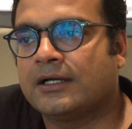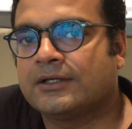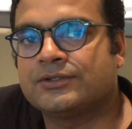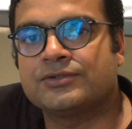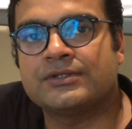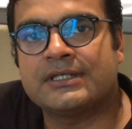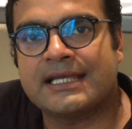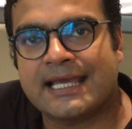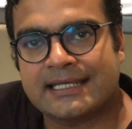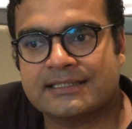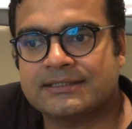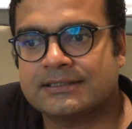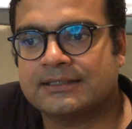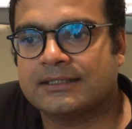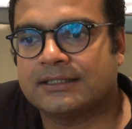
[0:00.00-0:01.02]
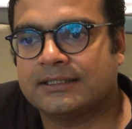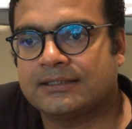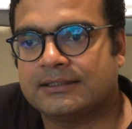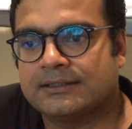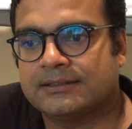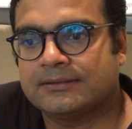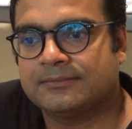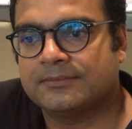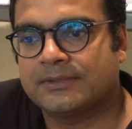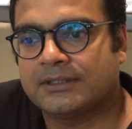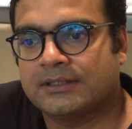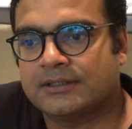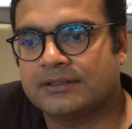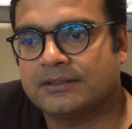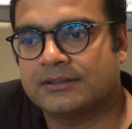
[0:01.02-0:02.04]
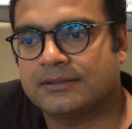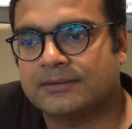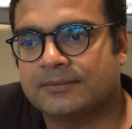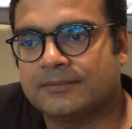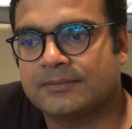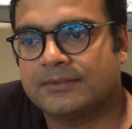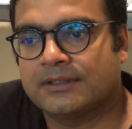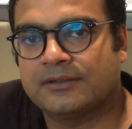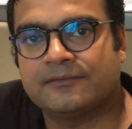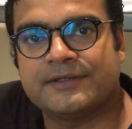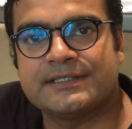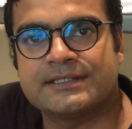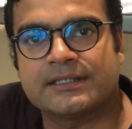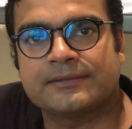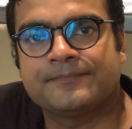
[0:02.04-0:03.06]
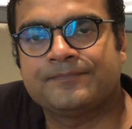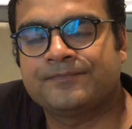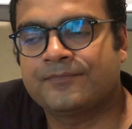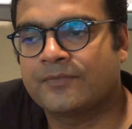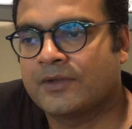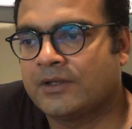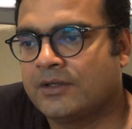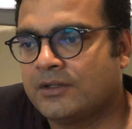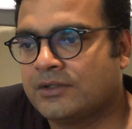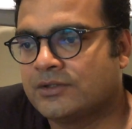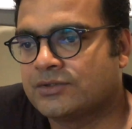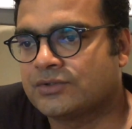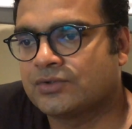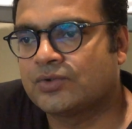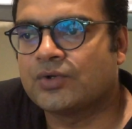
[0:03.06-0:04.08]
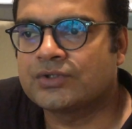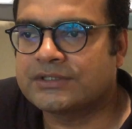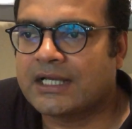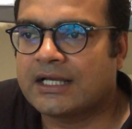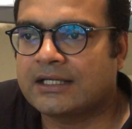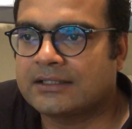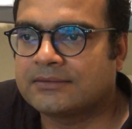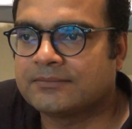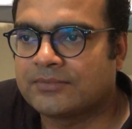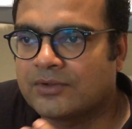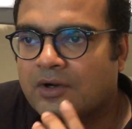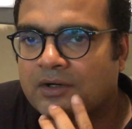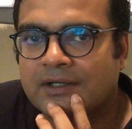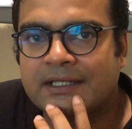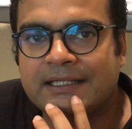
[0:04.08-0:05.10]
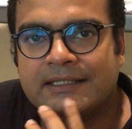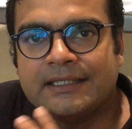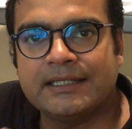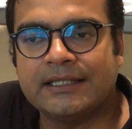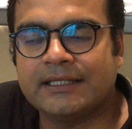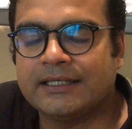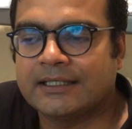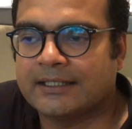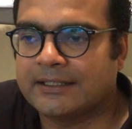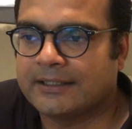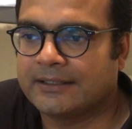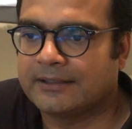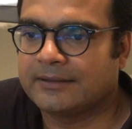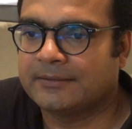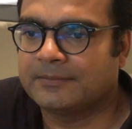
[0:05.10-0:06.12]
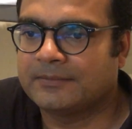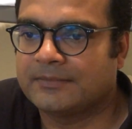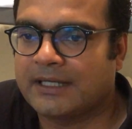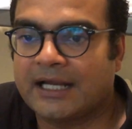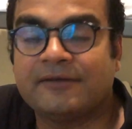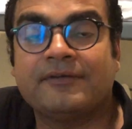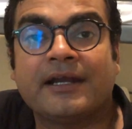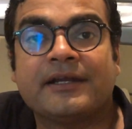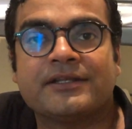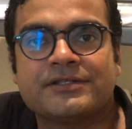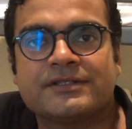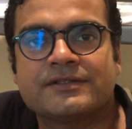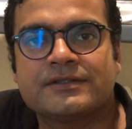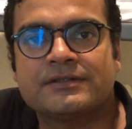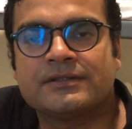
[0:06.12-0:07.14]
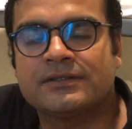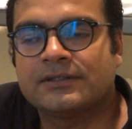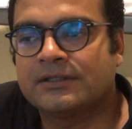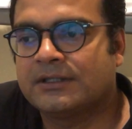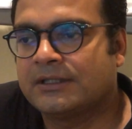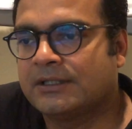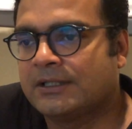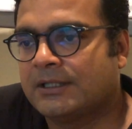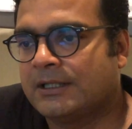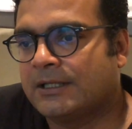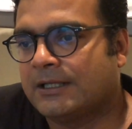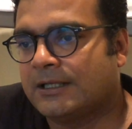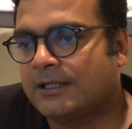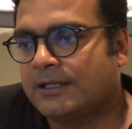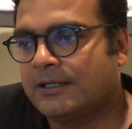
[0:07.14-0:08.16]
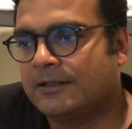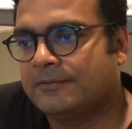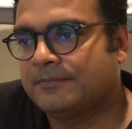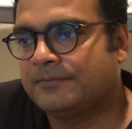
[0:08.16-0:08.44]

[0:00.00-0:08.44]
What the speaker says: to get a visa. So those are broadly the advantages. Yeah.